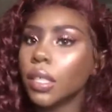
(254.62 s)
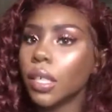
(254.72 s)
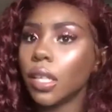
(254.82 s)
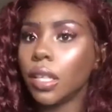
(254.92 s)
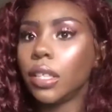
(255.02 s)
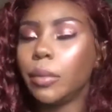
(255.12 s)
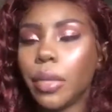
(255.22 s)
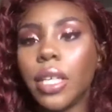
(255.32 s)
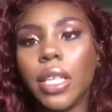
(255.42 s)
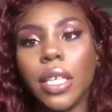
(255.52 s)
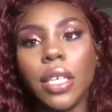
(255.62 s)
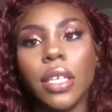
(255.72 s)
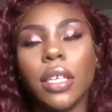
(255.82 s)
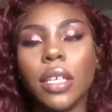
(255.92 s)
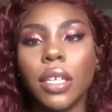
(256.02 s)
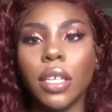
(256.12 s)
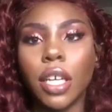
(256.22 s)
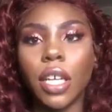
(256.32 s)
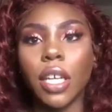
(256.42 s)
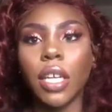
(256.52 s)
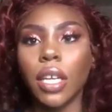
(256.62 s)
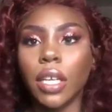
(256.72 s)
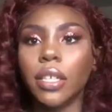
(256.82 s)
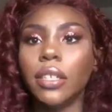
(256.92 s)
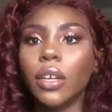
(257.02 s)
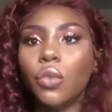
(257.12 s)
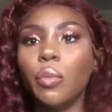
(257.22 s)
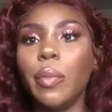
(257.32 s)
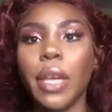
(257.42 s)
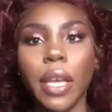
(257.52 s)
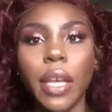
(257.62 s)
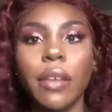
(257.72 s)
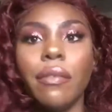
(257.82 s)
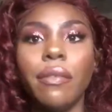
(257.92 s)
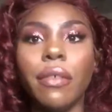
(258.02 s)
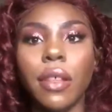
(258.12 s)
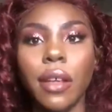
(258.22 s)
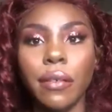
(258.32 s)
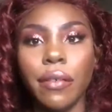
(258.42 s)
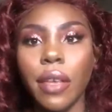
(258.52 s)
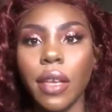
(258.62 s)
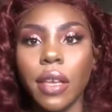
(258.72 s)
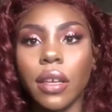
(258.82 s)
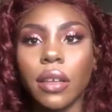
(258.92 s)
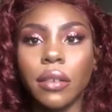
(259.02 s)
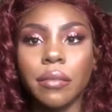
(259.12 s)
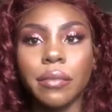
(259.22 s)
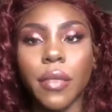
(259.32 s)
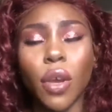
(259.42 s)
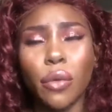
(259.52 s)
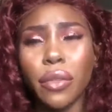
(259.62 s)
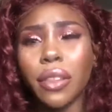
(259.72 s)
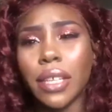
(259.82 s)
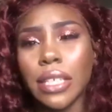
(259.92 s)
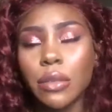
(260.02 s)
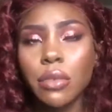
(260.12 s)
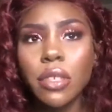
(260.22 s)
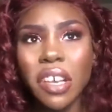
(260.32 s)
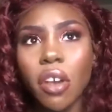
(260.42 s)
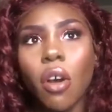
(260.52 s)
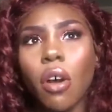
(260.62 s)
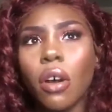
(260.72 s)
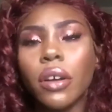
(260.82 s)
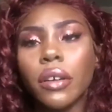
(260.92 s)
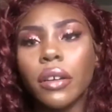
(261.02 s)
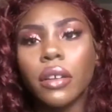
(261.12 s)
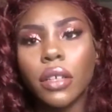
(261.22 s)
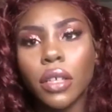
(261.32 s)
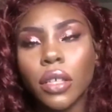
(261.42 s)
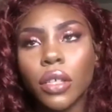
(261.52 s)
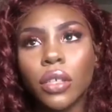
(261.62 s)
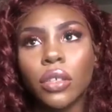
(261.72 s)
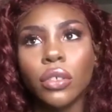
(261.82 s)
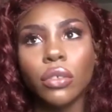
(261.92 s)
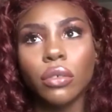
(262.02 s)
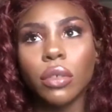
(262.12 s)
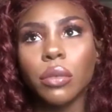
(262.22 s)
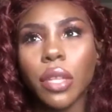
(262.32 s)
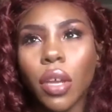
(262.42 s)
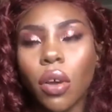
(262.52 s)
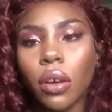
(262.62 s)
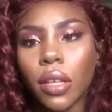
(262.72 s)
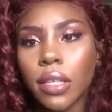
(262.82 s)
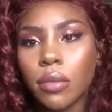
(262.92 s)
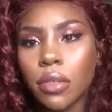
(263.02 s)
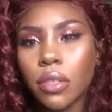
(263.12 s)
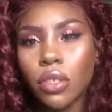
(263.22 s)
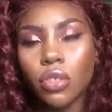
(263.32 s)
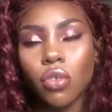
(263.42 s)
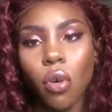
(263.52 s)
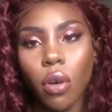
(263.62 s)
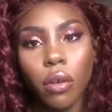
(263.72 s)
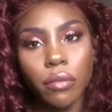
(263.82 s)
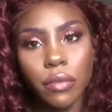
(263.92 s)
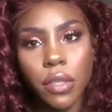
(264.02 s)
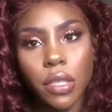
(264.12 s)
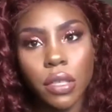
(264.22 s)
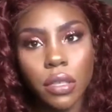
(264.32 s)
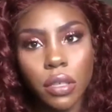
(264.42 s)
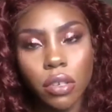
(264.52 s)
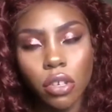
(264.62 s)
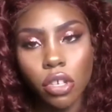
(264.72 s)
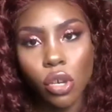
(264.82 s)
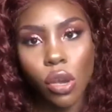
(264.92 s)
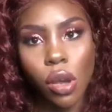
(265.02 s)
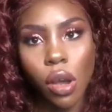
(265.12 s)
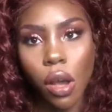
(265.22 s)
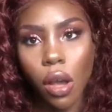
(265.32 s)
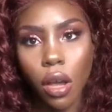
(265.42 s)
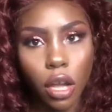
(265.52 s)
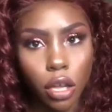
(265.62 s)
It looks pretty. It's so big and fluffy. Oh, the lace was like hard. It was like hard lace. It wasn't soft. I